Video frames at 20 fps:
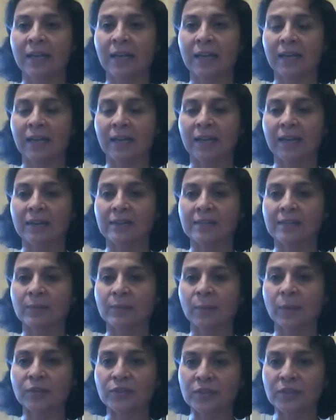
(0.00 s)
And
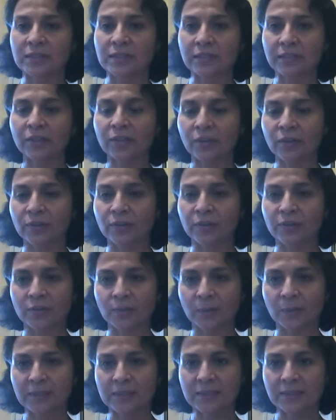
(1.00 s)
while she's clear that she
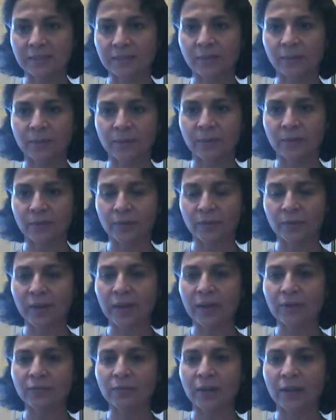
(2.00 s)
wants to live with her
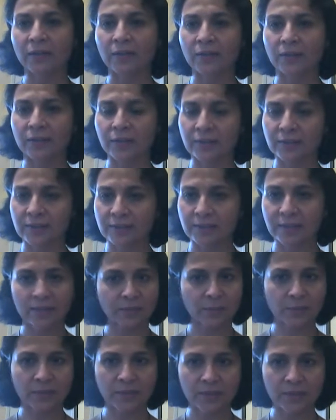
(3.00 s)
grandfather because
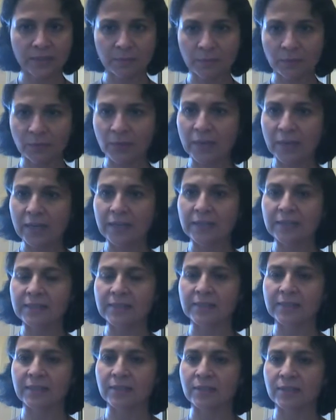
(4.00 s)
that's where she's been
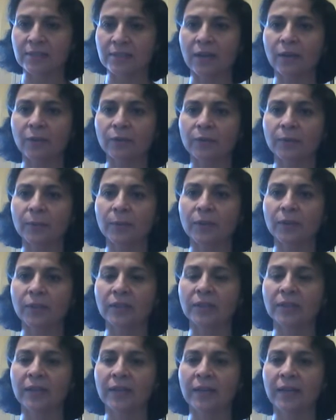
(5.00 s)
raised and she's
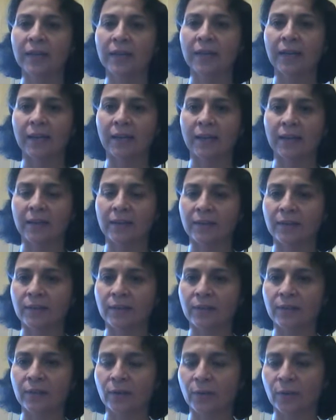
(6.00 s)
comfortable, and
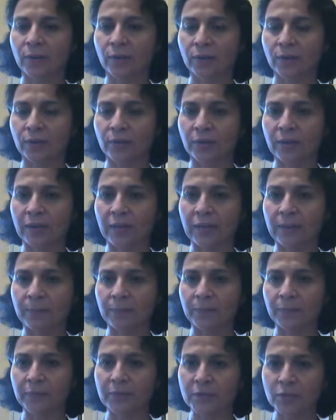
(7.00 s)

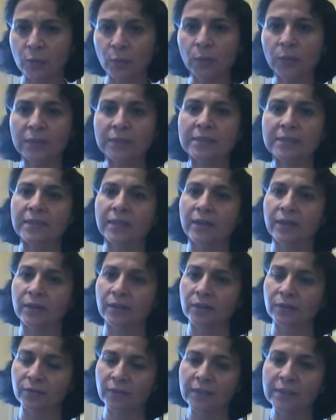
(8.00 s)
her school is there,
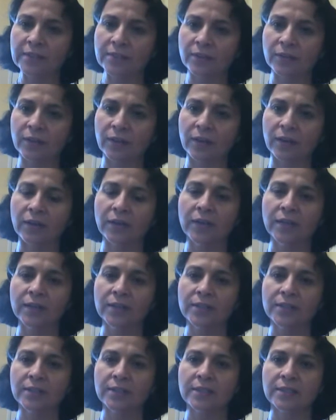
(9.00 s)
her friends are there,
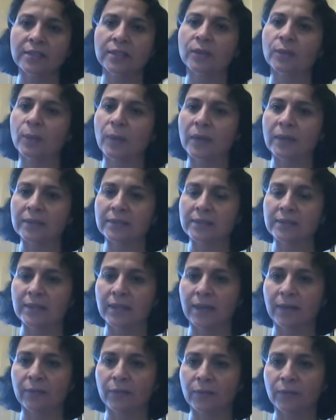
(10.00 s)
she still wants to
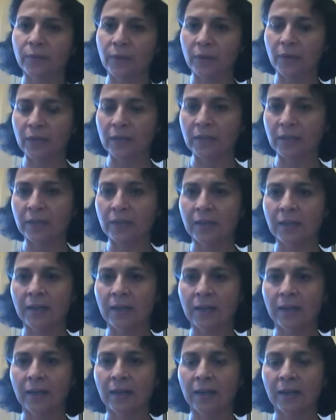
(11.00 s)
have a very
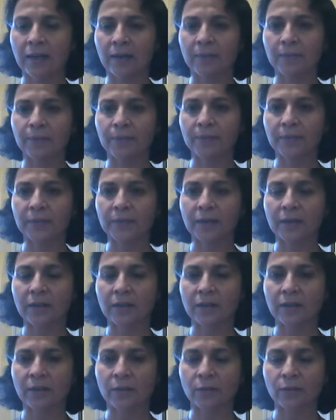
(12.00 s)

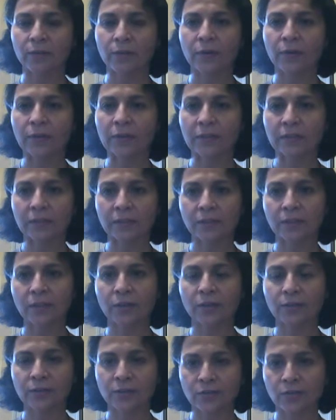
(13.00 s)
very
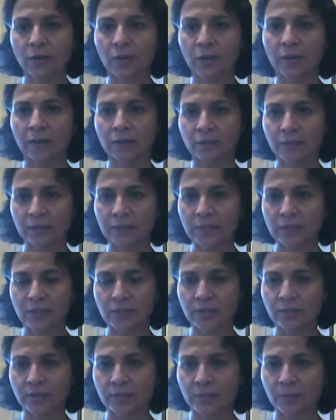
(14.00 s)
clear, strong
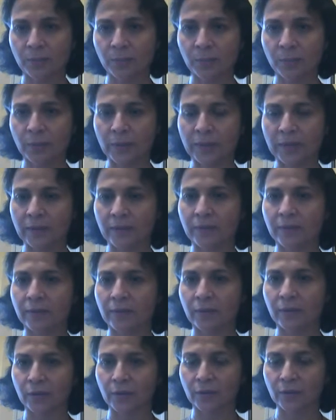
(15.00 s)
relationship with
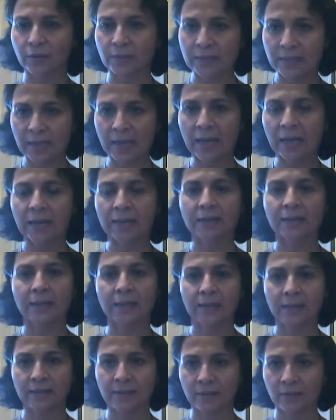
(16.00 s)
her dad
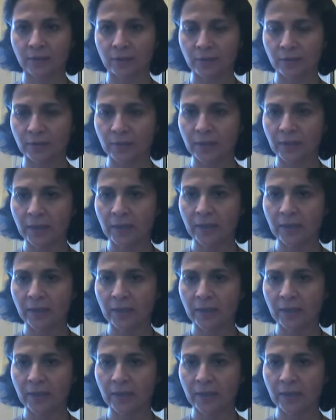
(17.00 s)
and her